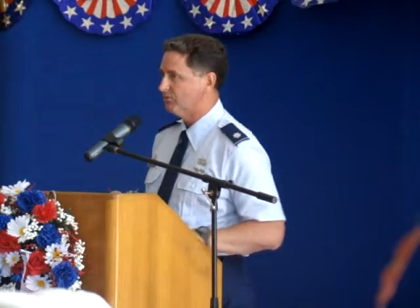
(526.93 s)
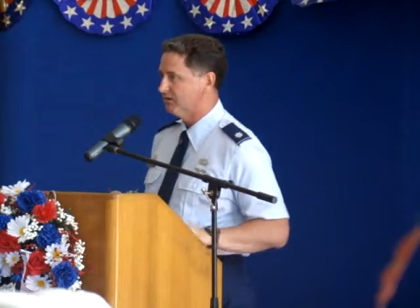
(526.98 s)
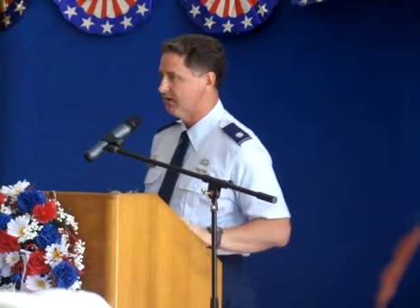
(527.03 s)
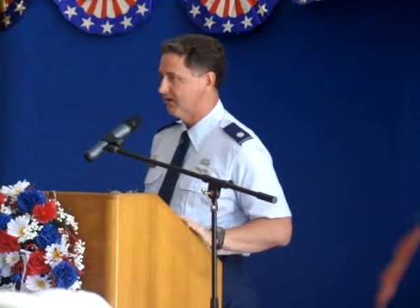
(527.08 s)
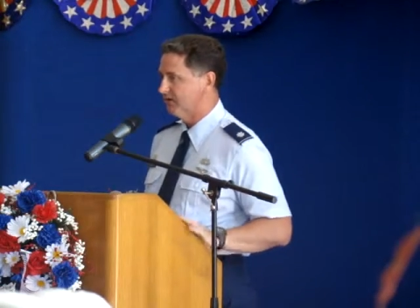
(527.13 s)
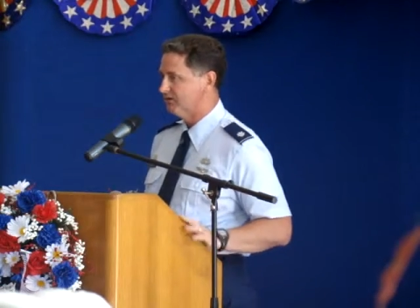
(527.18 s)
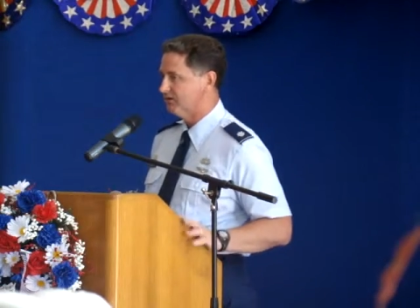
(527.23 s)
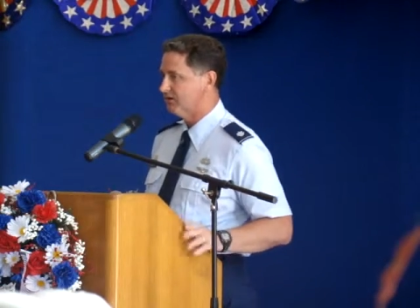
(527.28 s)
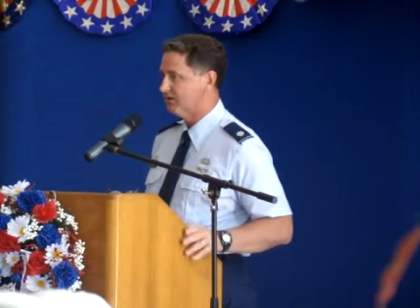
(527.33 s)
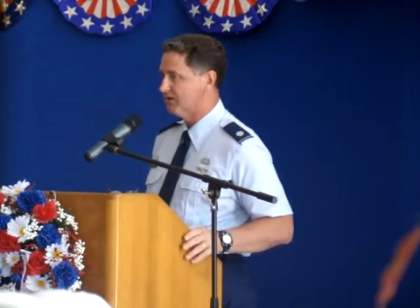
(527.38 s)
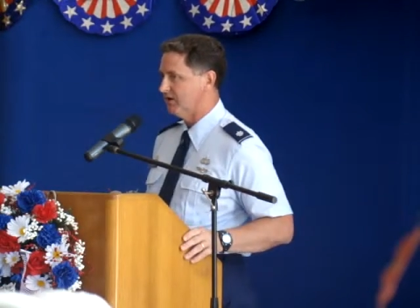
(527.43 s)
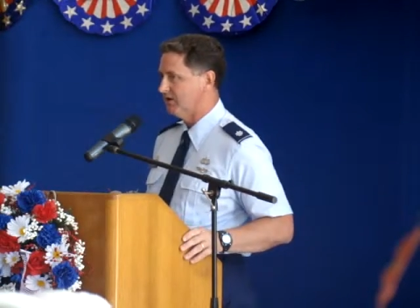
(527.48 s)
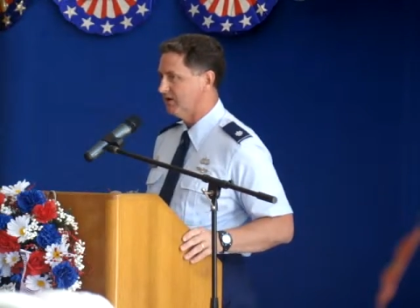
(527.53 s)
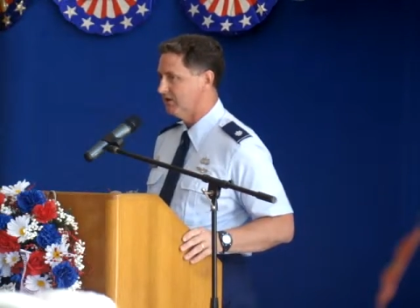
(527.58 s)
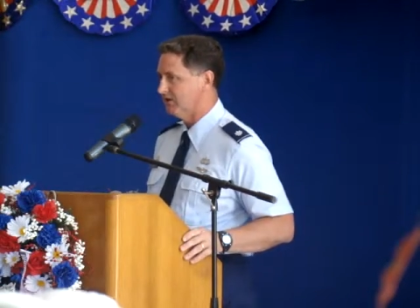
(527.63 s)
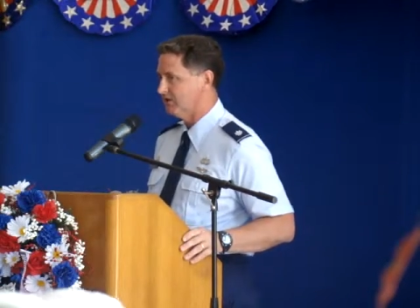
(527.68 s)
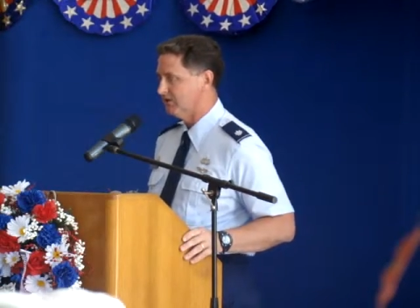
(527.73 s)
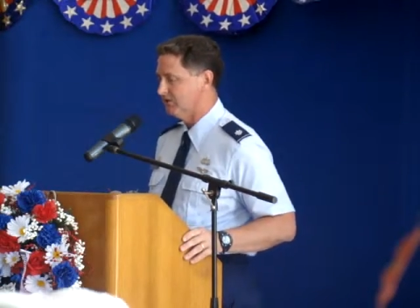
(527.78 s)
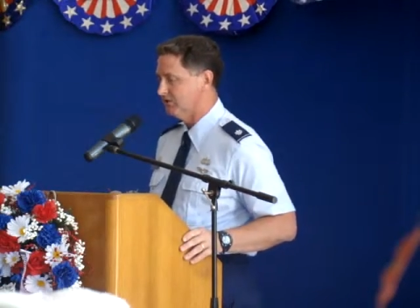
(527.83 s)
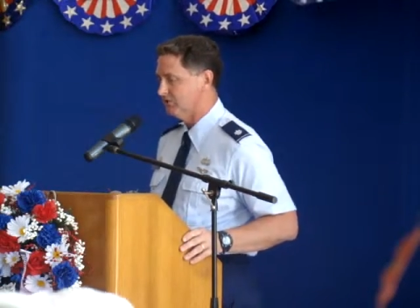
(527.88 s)
around the
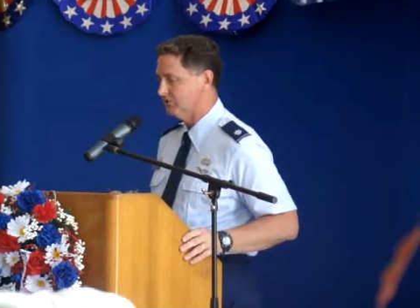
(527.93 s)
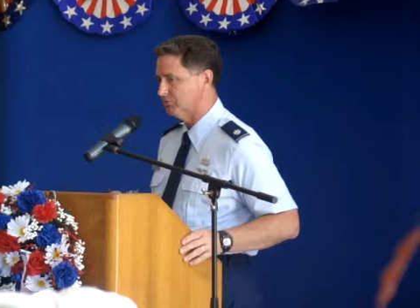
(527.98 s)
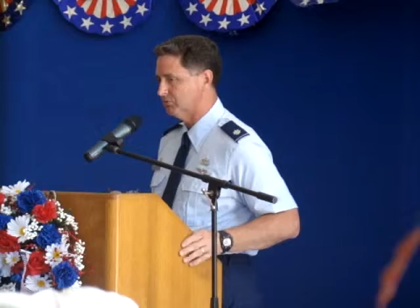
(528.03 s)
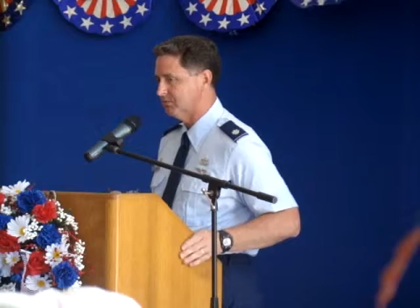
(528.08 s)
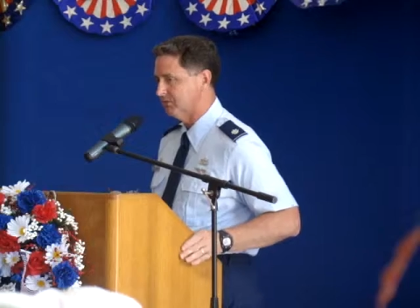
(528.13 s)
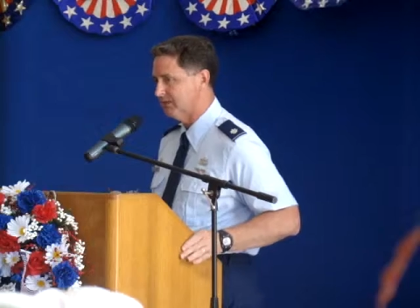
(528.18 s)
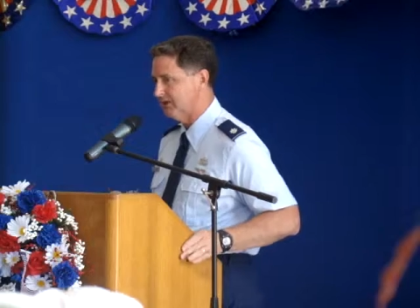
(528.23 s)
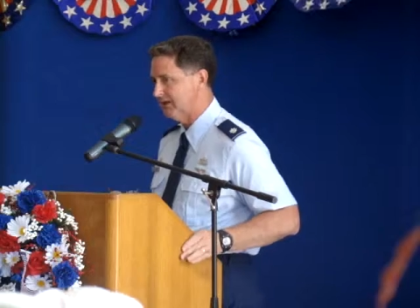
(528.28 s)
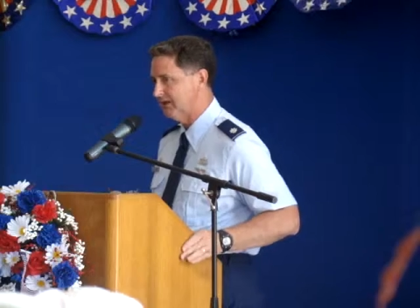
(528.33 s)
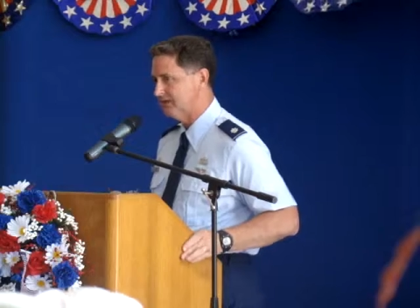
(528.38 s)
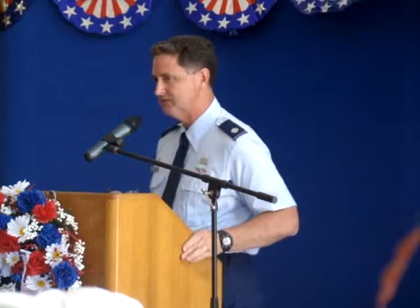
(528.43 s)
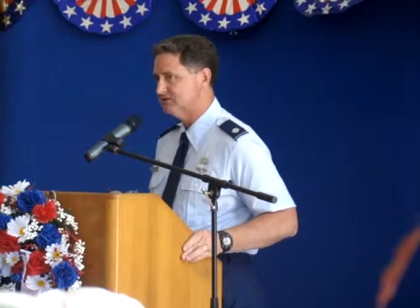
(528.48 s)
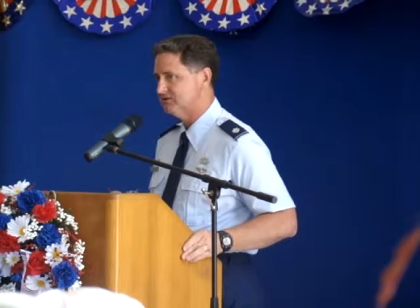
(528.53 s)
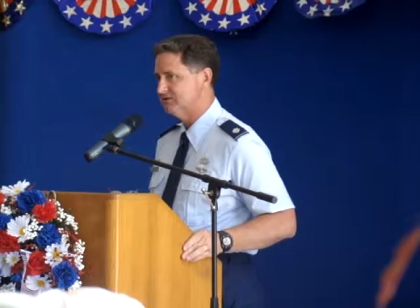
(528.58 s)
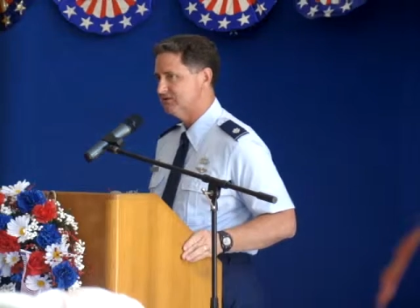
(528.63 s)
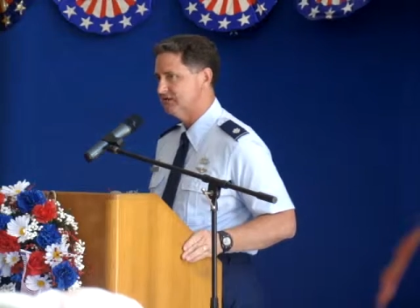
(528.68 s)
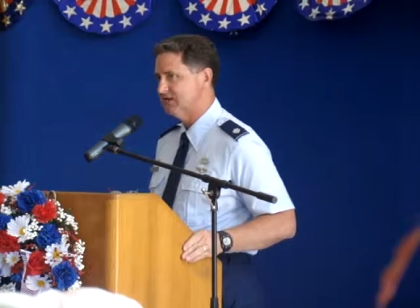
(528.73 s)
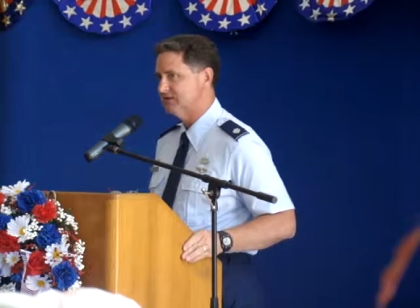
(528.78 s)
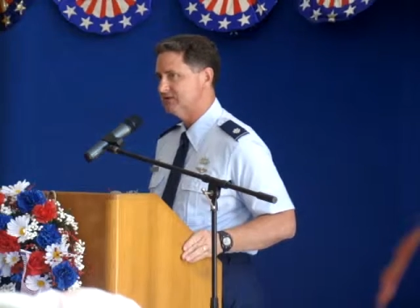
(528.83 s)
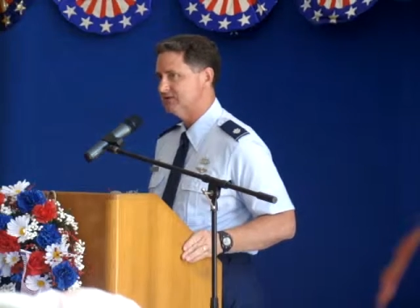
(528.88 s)
clock, along with
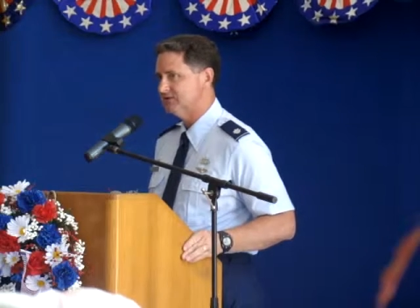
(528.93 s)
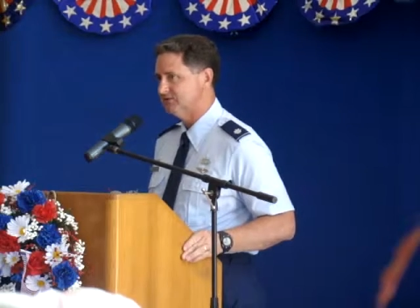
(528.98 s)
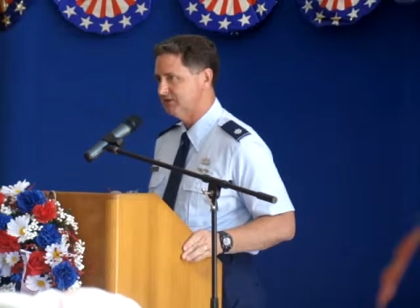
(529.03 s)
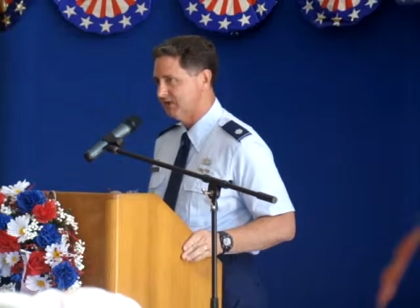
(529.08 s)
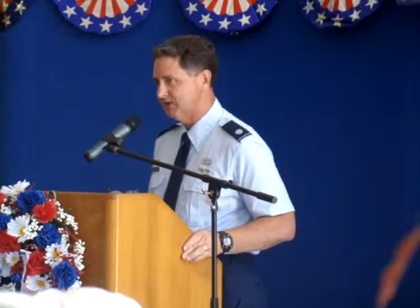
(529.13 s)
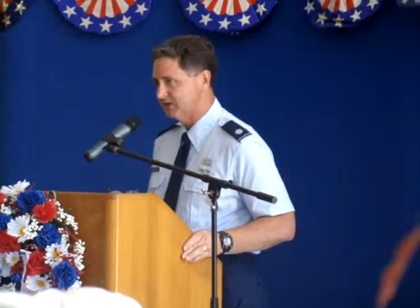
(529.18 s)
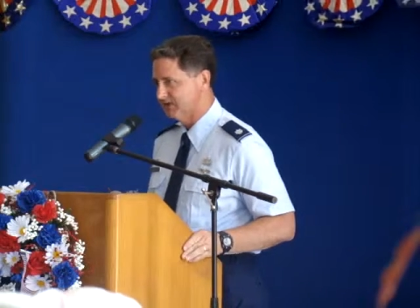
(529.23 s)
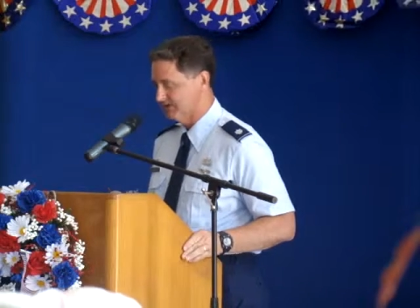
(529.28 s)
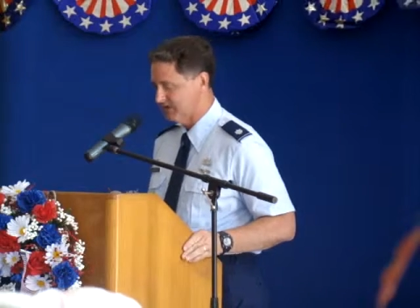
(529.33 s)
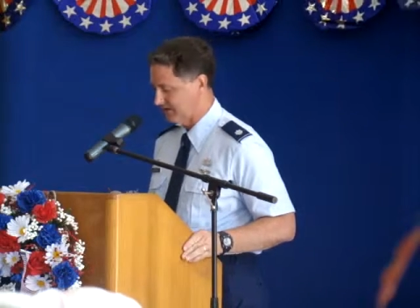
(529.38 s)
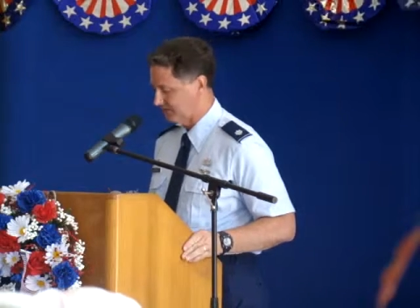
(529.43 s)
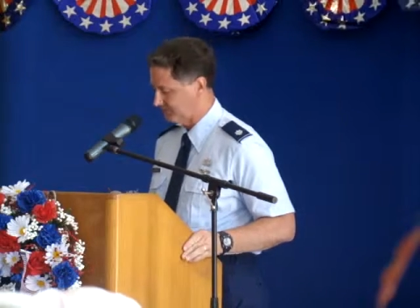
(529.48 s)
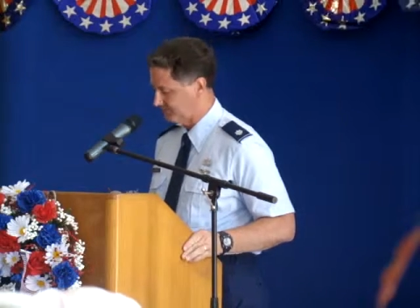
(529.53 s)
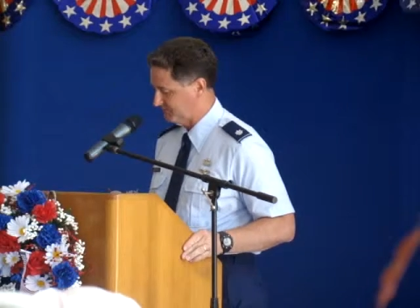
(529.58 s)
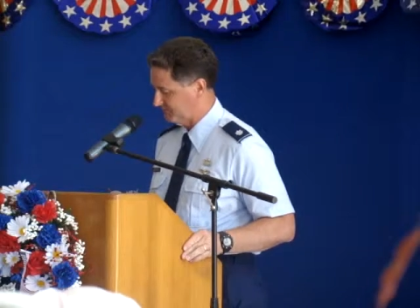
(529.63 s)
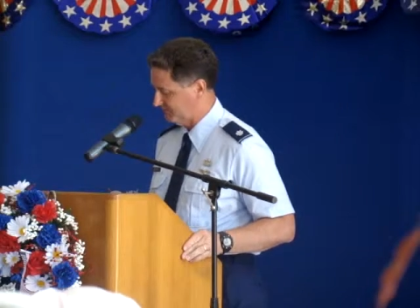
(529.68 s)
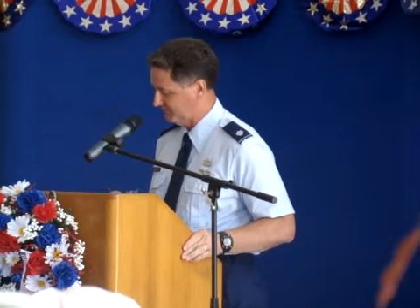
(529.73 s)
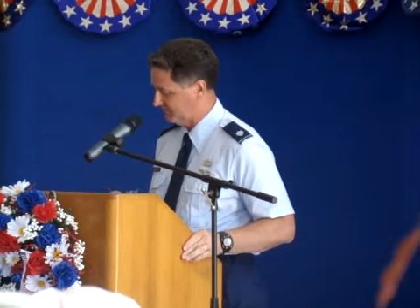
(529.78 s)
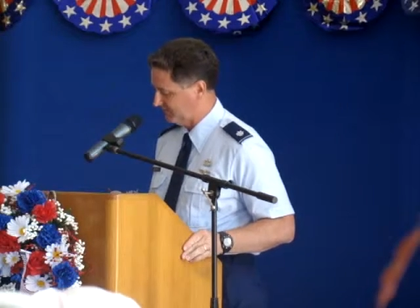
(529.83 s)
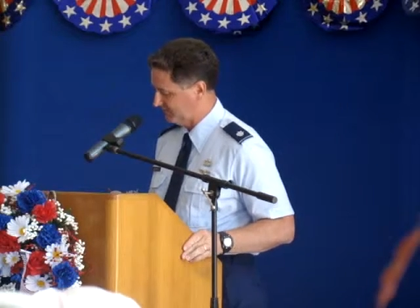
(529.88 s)
lots and lots of
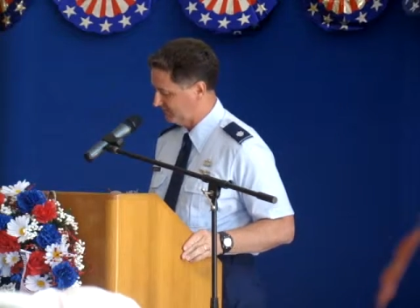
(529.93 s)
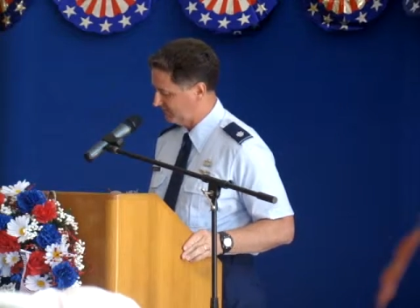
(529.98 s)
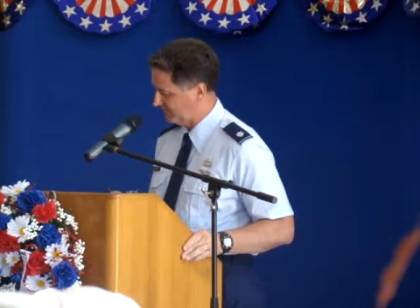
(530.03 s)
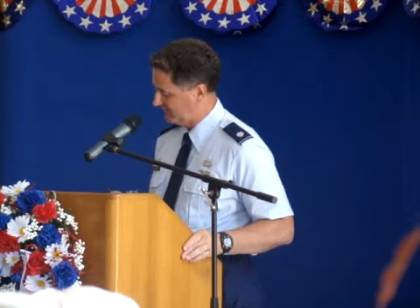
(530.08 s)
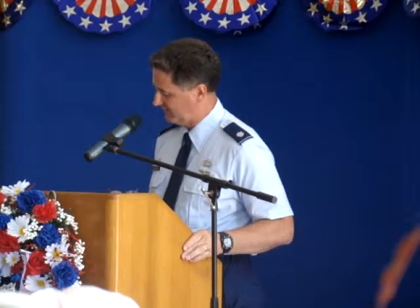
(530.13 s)
helicopters.